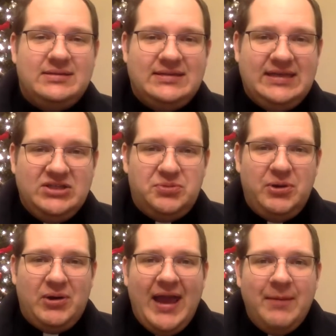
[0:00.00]
since we
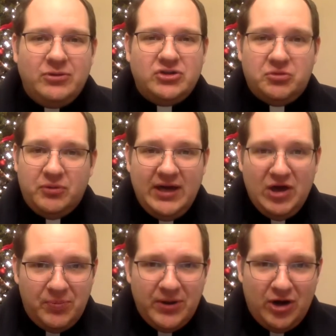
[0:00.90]
were able to
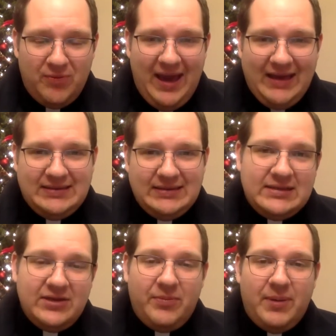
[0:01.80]
reopen our masses
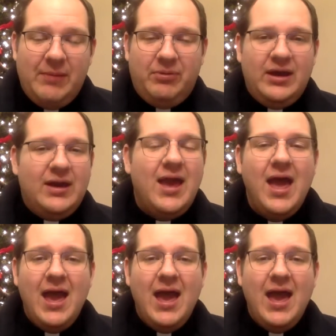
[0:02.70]
to the public,